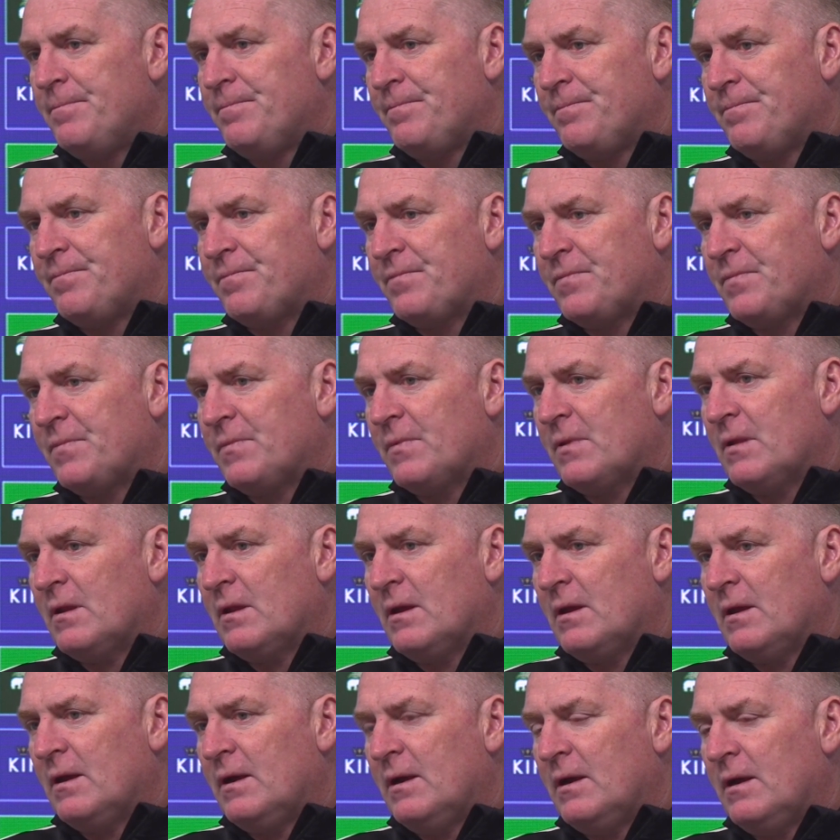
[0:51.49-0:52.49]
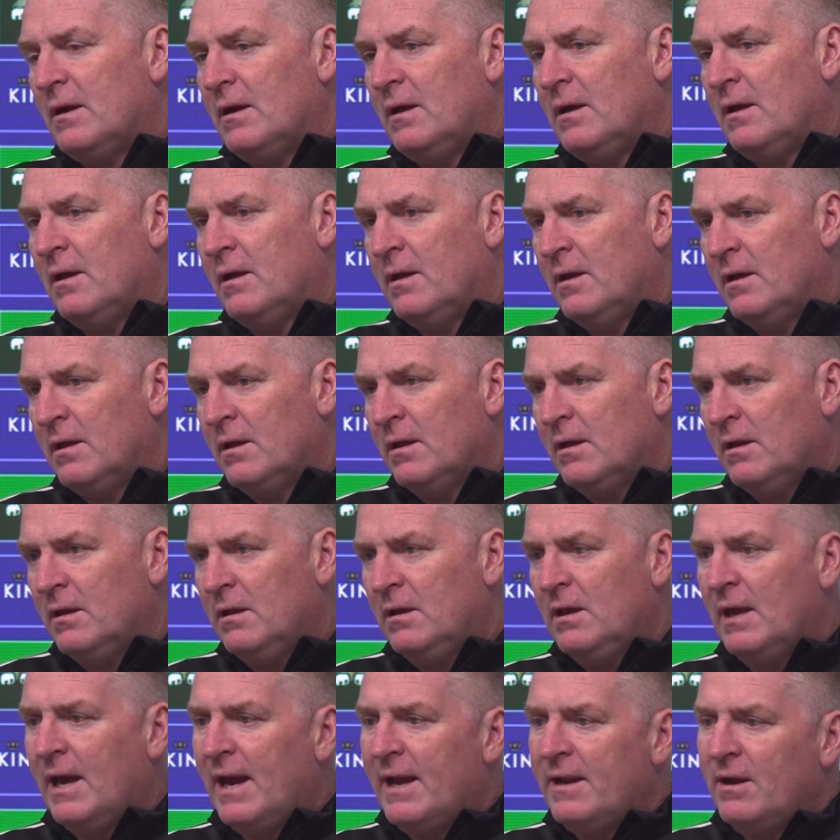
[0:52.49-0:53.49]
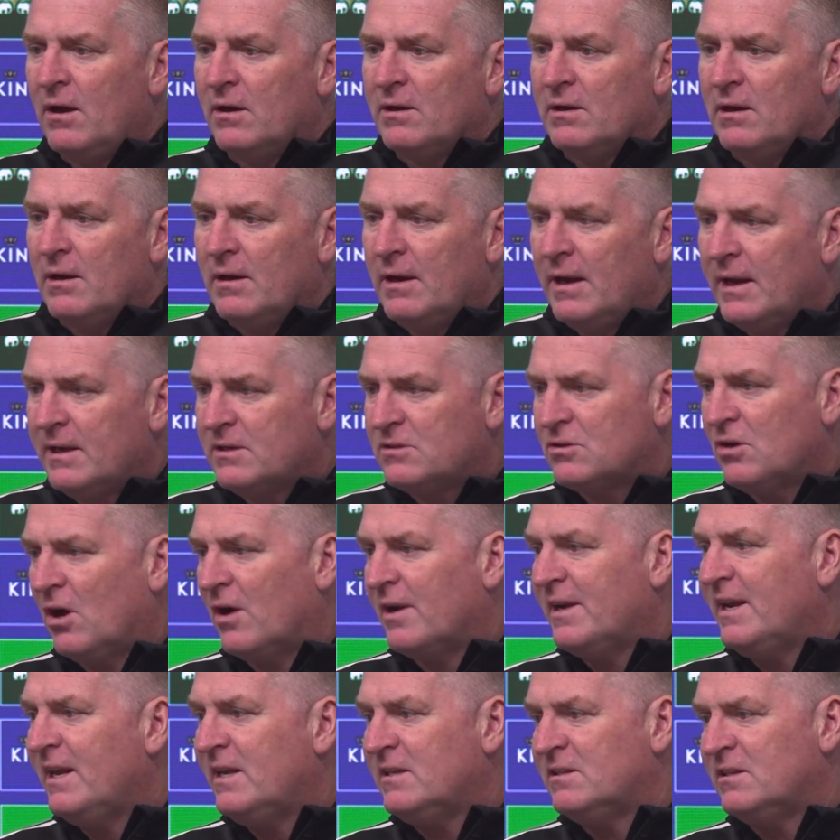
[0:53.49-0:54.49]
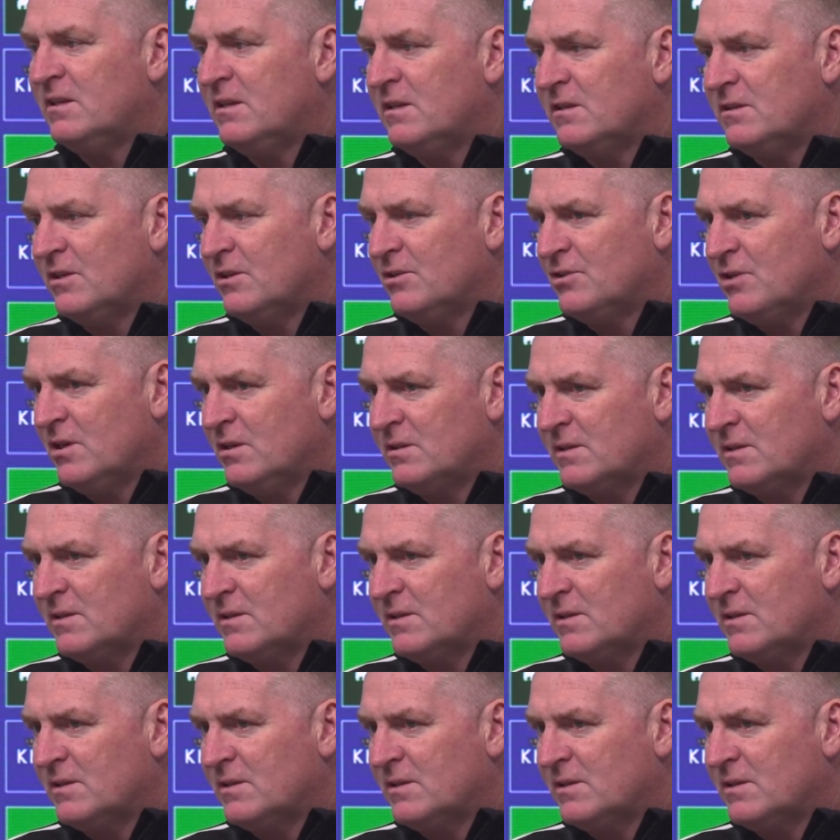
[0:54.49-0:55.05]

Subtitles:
With obviously the bigger picture in mind? Yeah, no, it's not an easy decision.